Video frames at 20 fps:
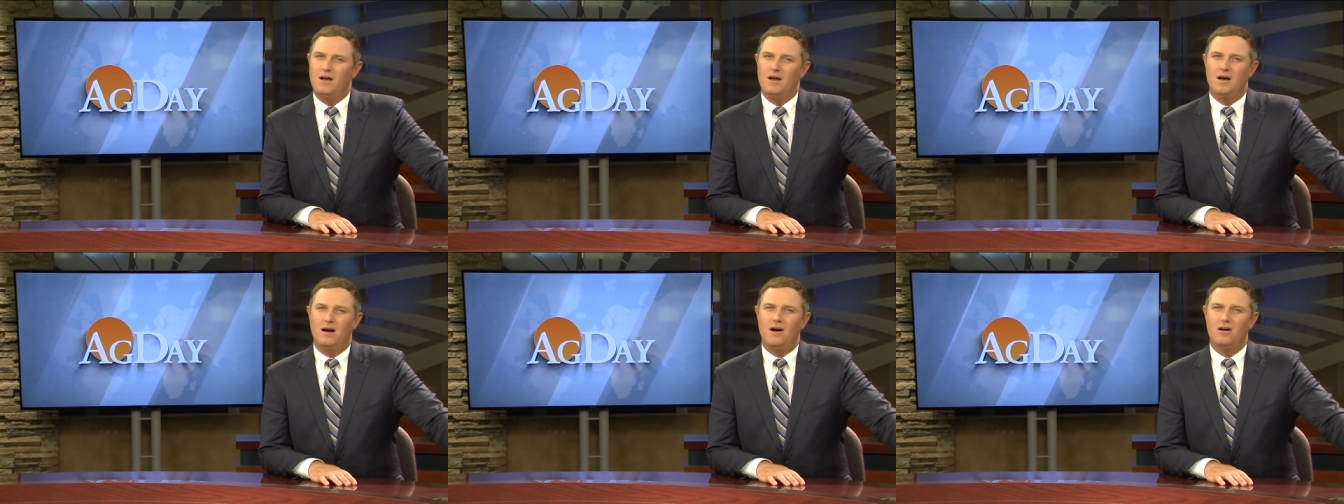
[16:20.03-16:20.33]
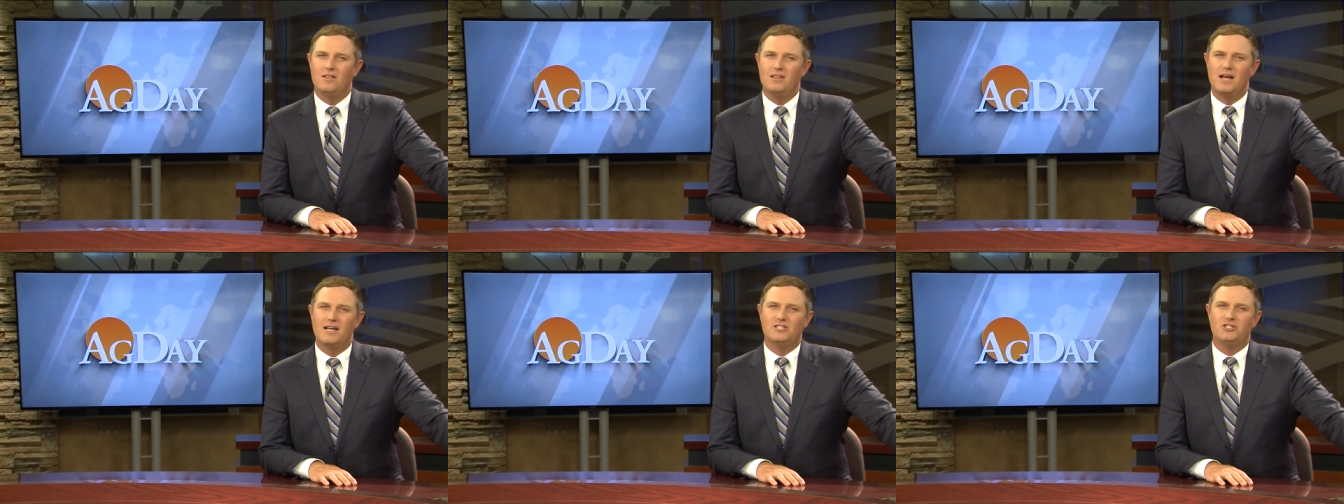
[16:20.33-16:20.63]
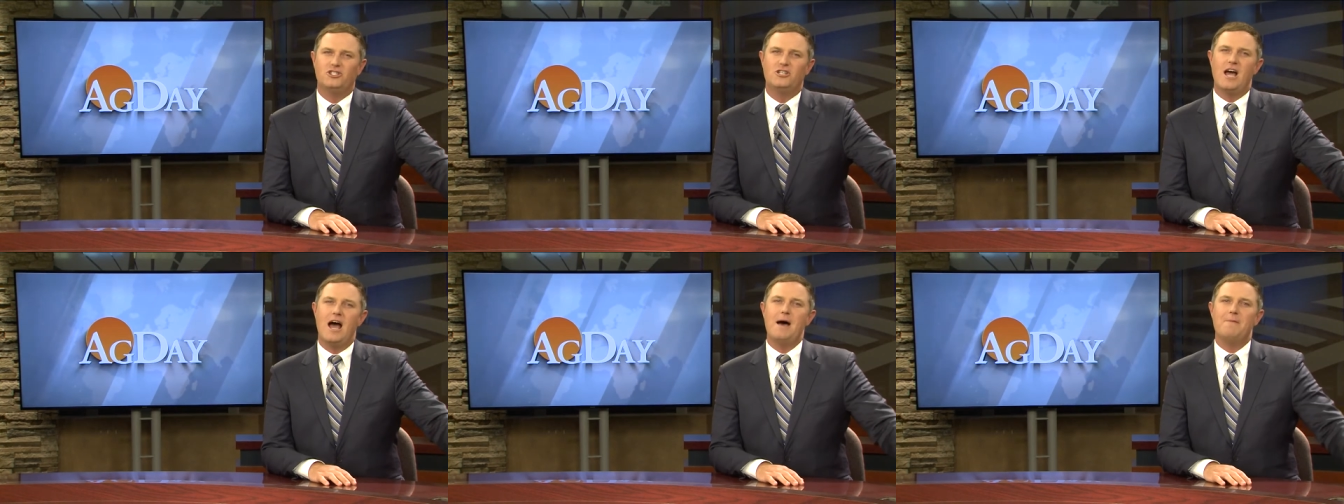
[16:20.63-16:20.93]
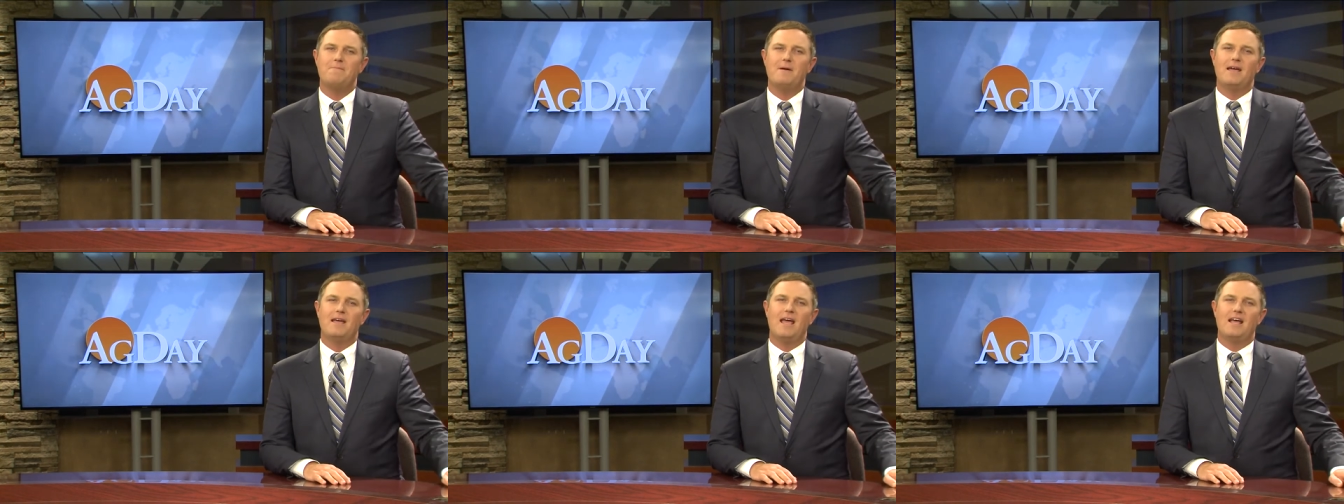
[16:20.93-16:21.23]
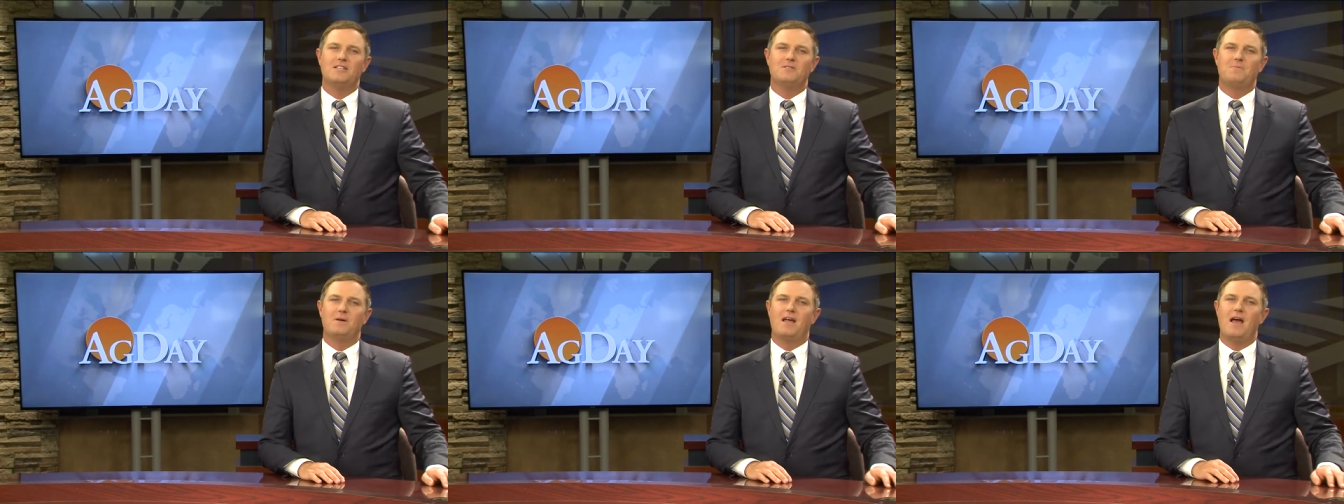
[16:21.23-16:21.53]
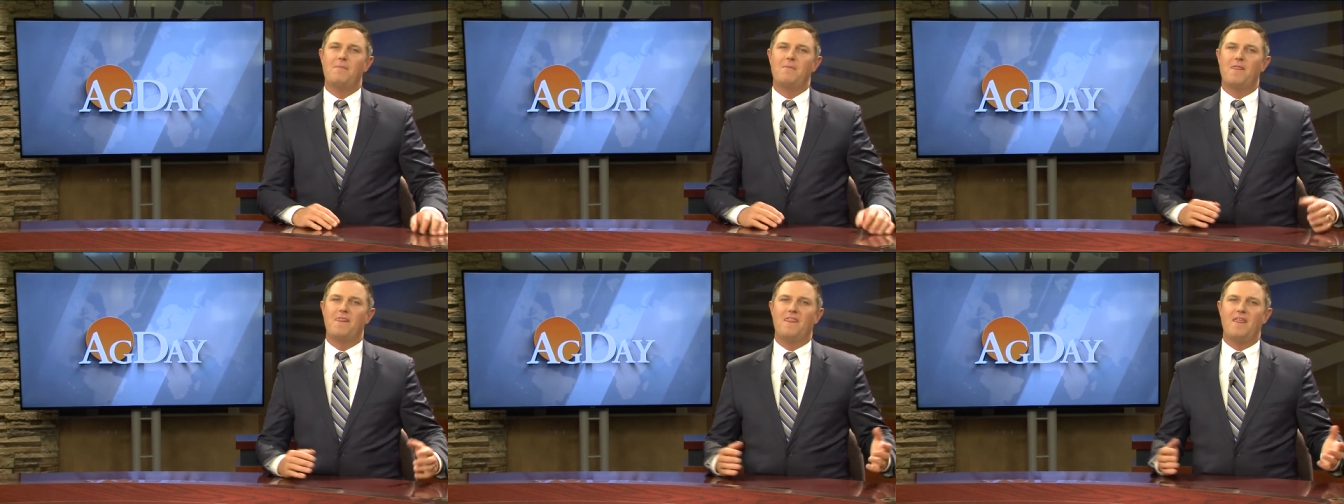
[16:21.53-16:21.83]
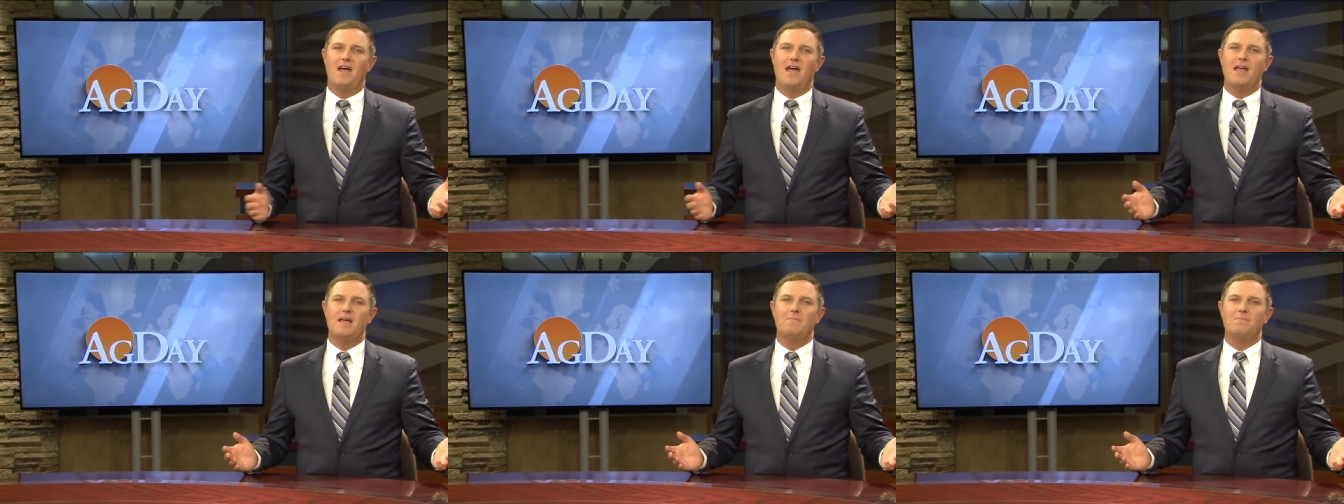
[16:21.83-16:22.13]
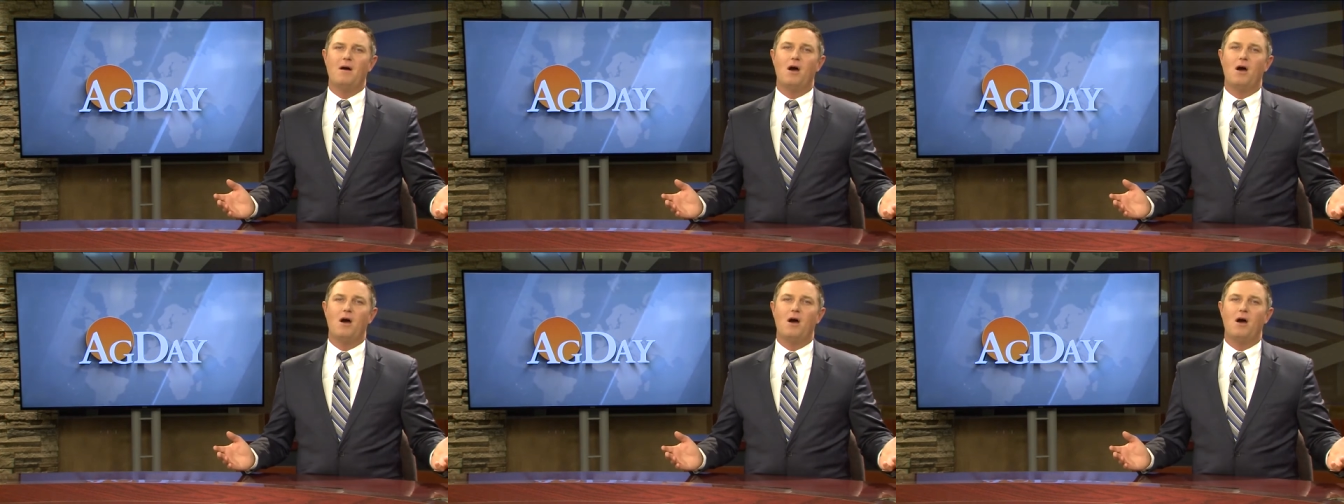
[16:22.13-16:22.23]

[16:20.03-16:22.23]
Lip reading: Online shopping has become a thing,